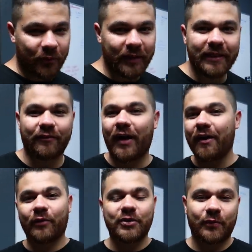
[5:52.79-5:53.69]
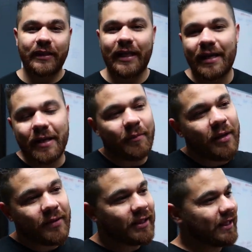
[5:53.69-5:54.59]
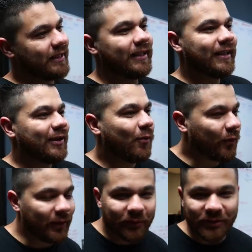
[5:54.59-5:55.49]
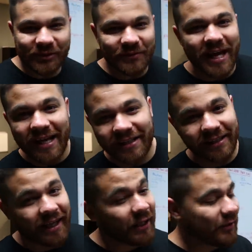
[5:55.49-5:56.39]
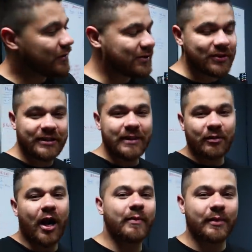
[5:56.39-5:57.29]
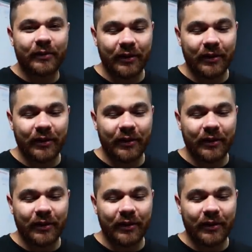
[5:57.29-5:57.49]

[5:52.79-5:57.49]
3 to 5 winners a week, and then maybe like one week we'll just do 10. I don't know. So just keep commenting